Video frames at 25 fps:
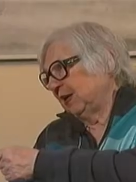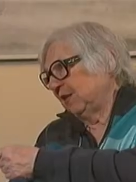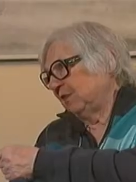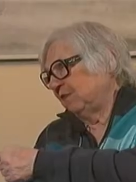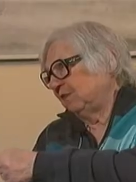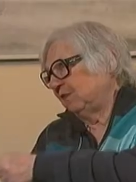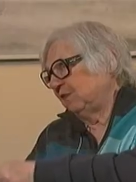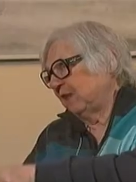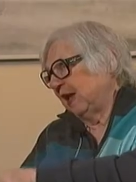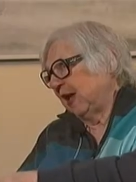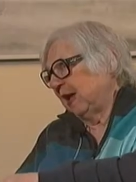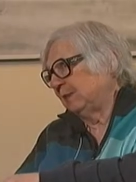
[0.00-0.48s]
a
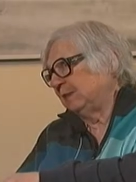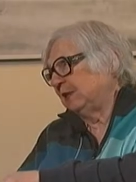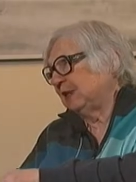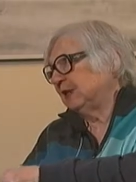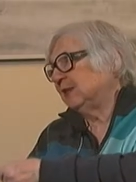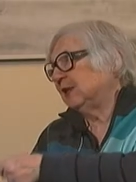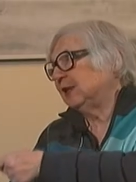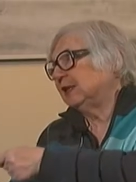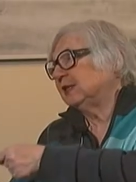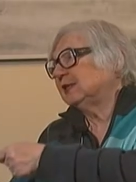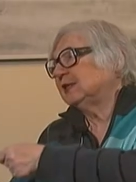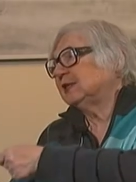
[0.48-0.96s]
family
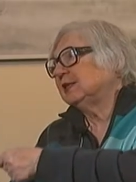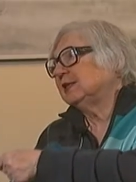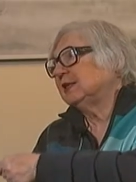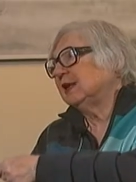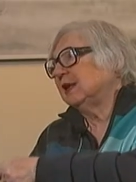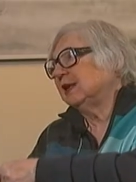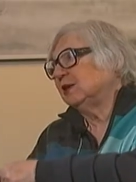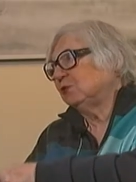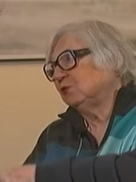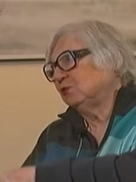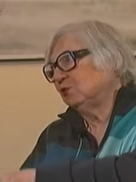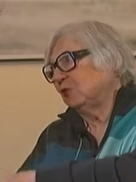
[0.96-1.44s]
that
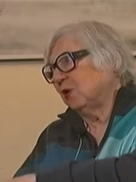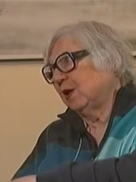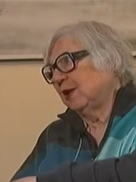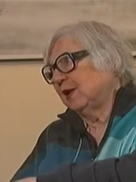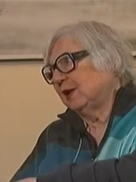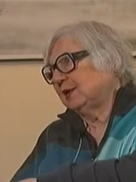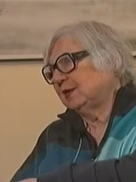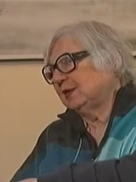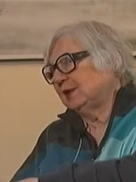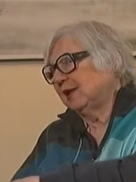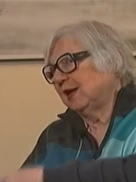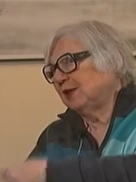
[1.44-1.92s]
said Amen.
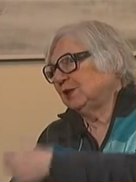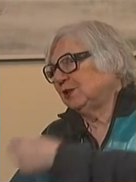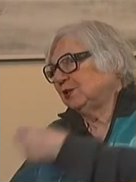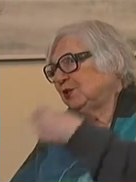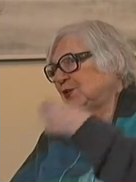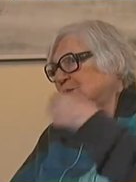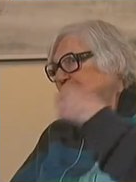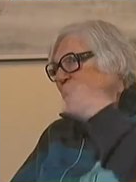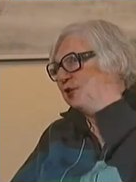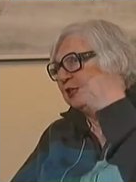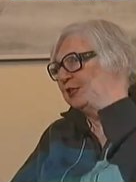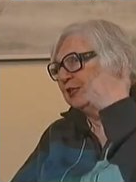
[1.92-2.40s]
grace. Amen. And
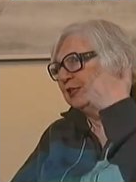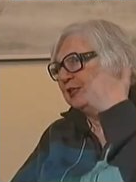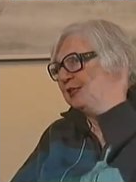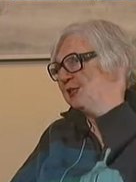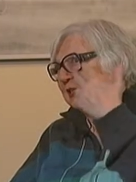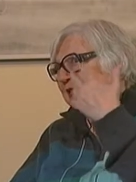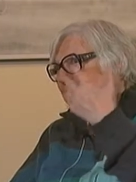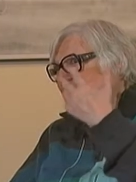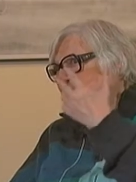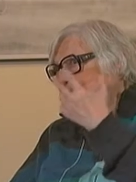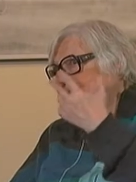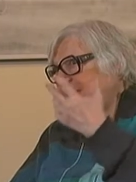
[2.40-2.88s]
you just
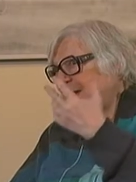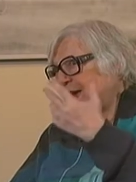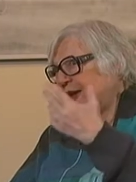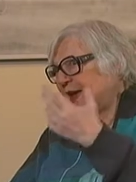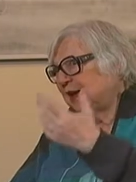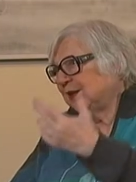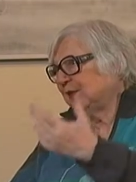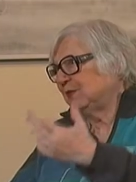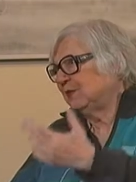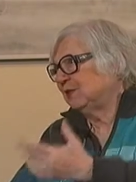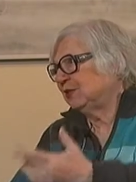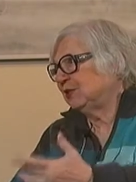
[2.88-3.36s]
see
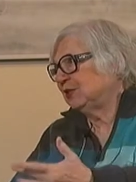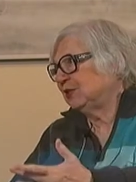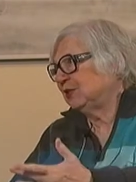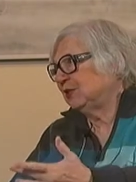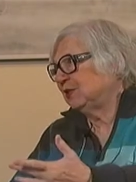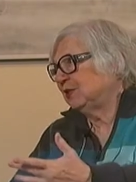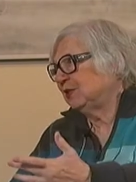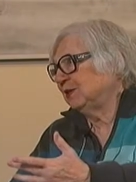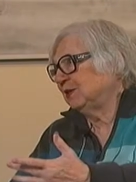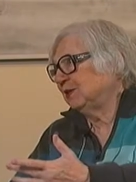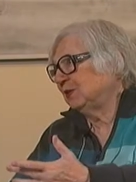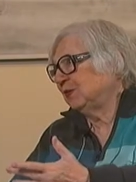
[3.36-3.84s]
that
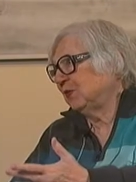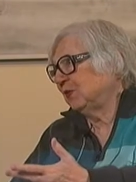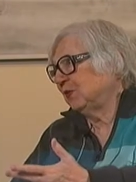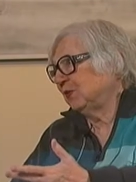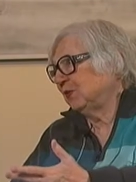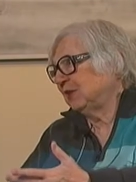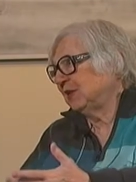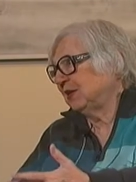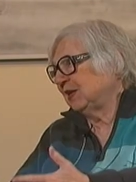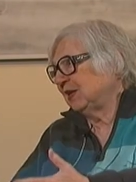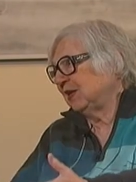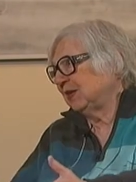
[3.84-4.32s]
silver on
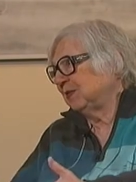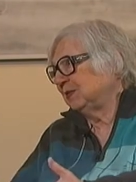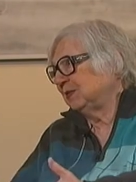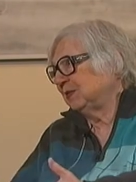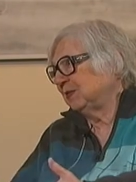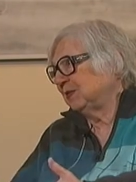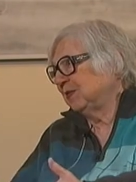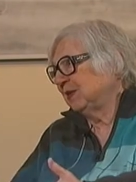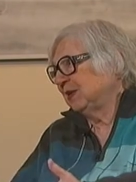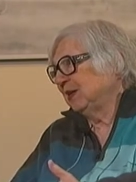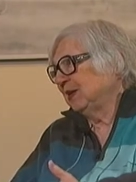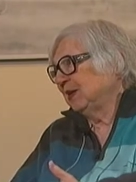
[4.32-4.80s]
the
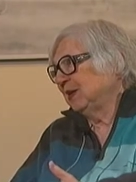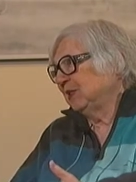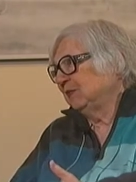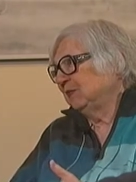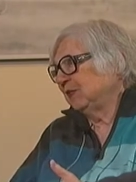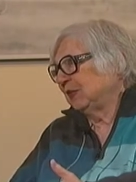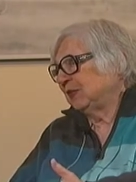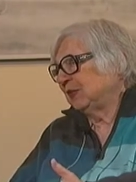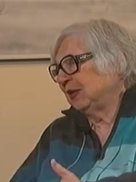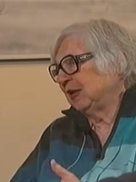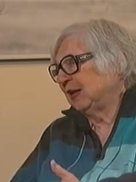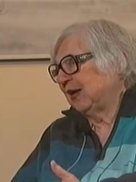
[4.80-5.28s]
table
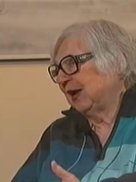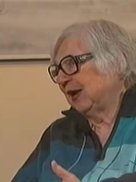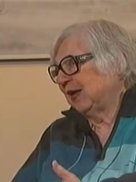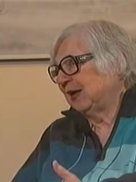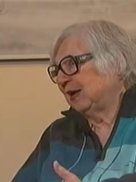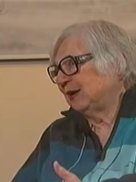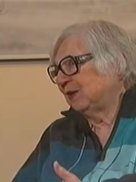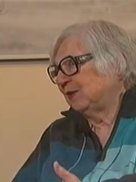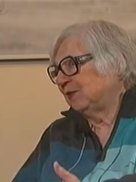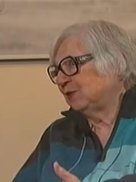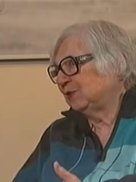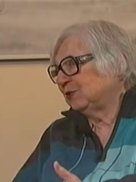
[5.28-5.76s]
that they got
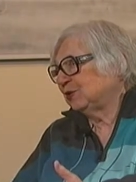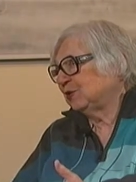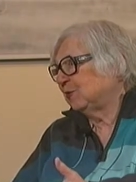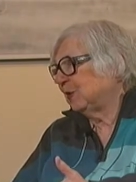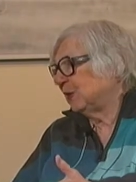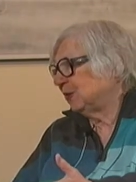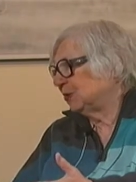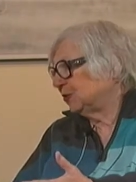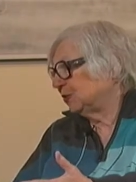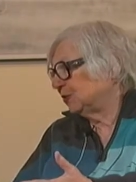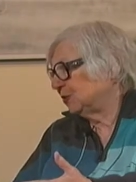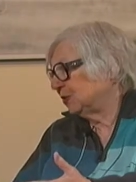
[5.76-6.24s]
out on
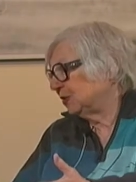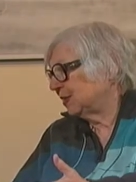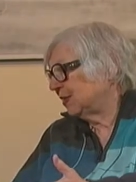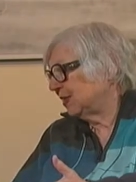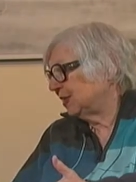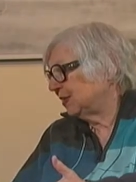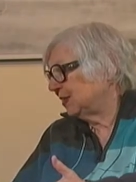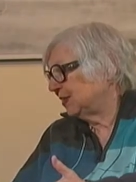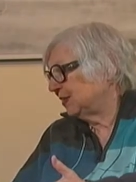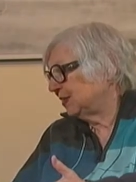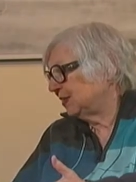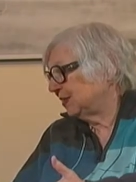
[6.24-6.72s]
special
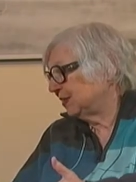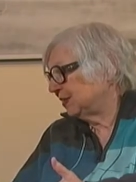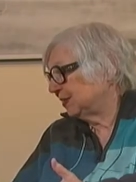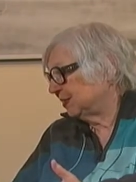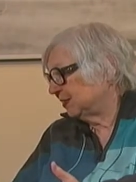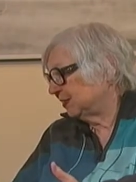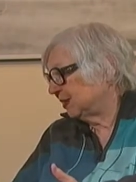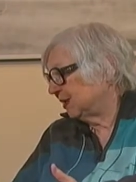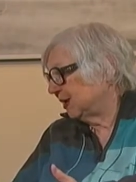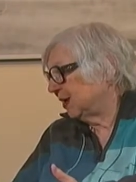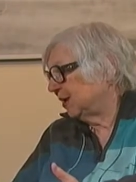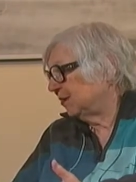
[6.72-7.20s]
Sundays and
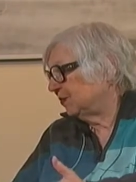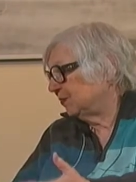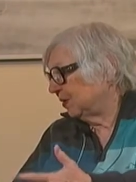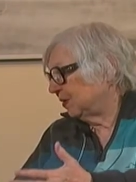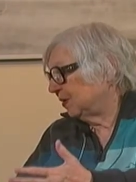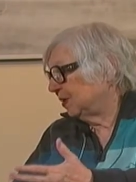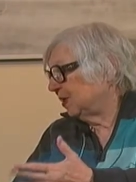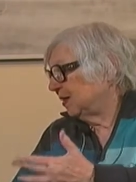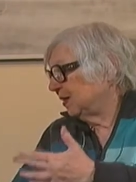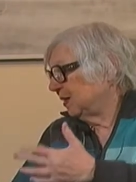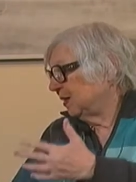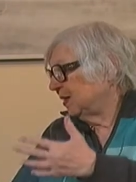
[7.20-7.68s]
stuff the,
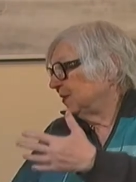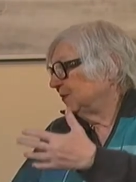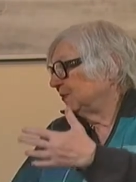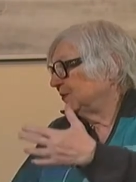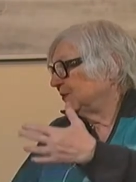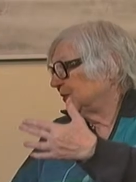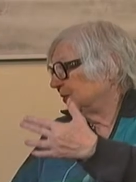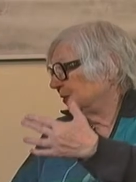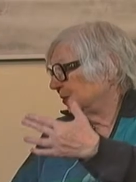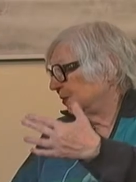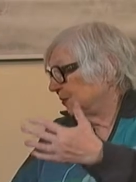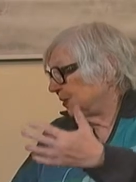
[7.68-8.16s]

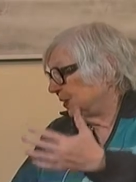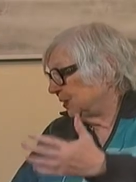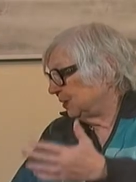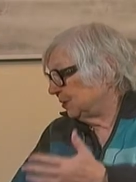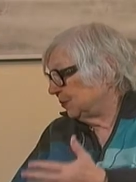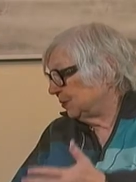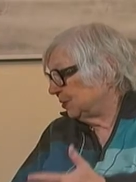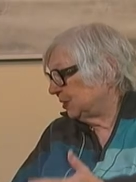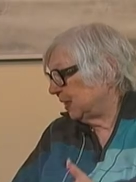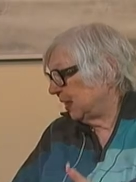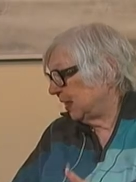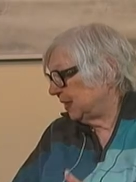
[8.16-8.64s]
the, that mm
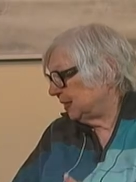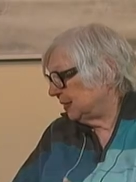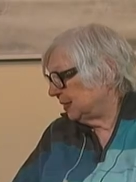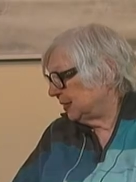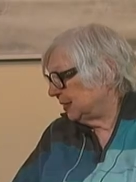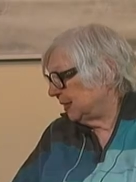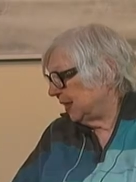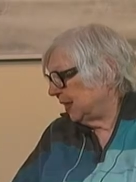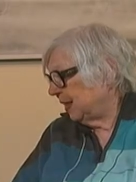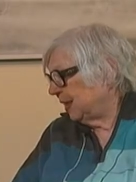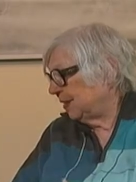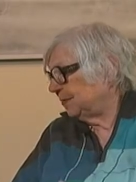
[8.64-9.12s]
was mm-hmm. handed
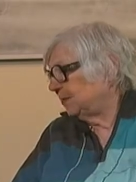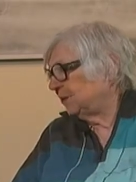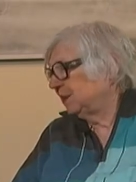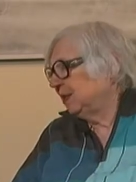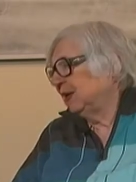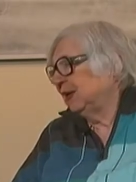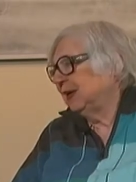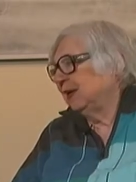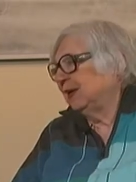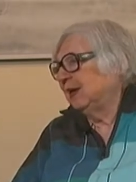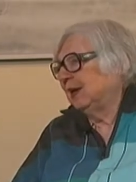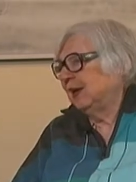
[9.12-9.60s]
down.
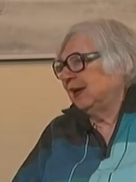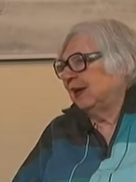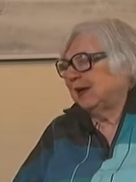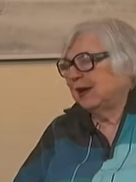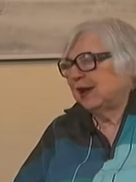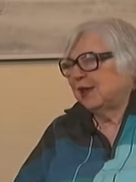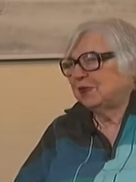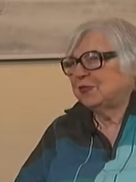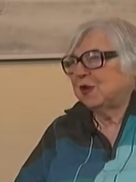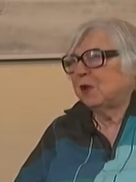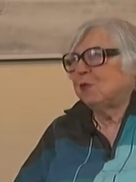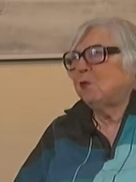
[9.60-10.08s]
And
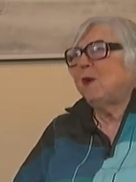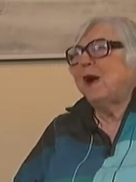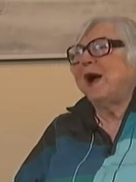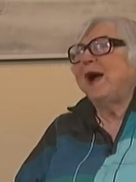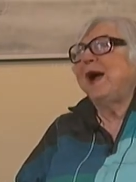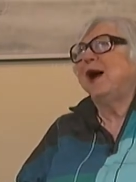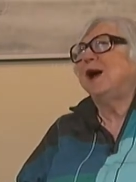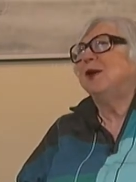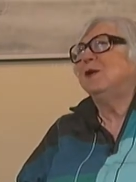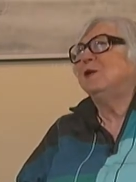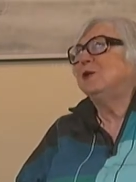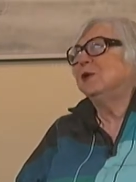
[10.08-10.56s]
I thought,
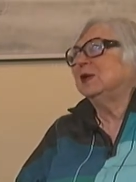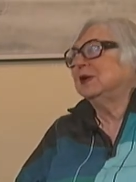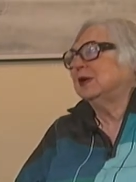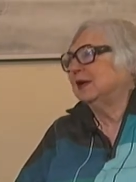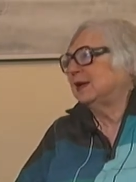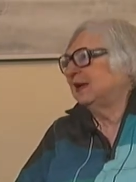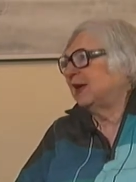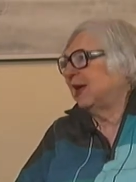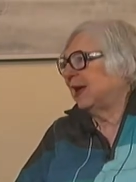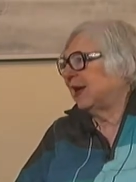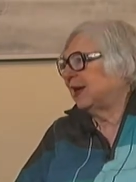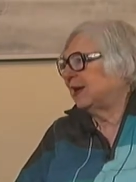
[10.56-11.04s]
wow, what a
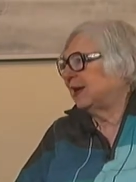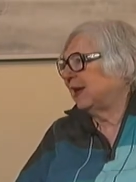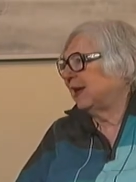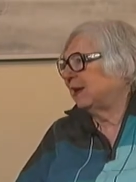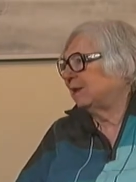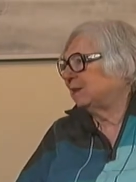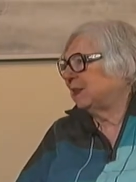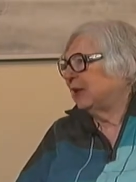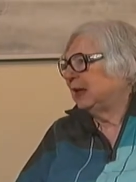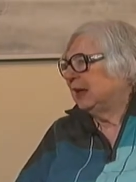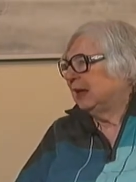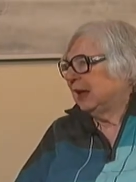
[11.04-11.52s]
line. I,
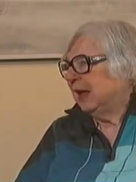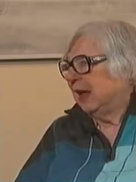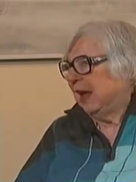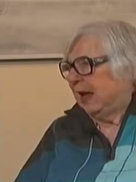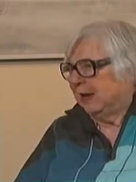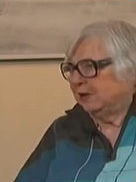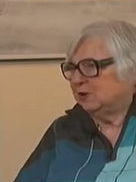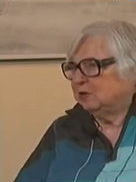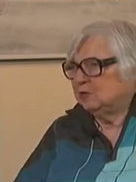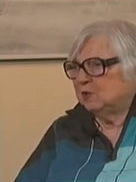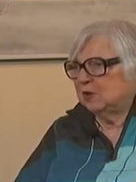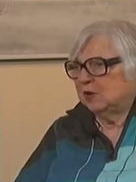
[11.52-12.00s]

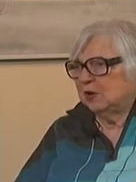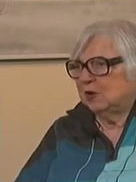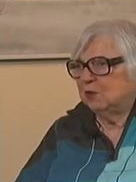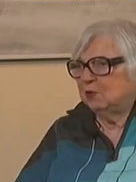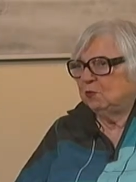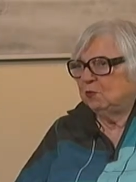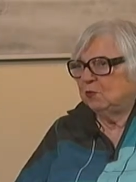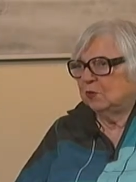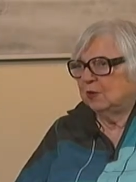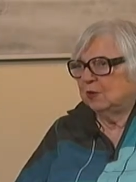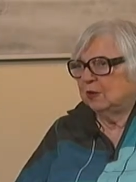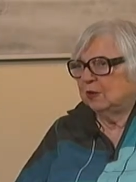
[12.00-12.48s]
I do a
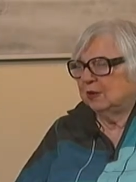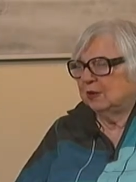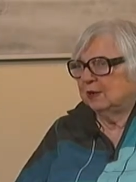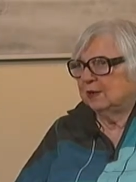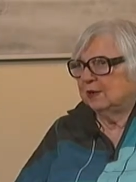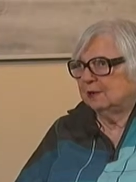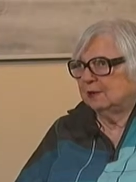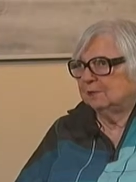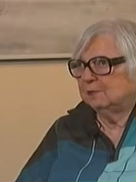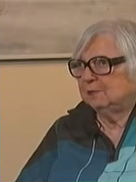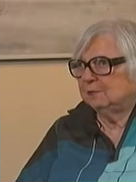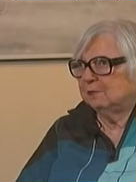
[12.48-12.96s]
whole
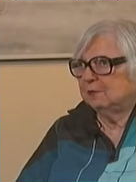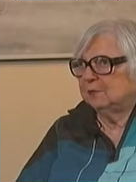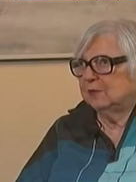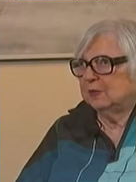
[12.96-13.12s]
um,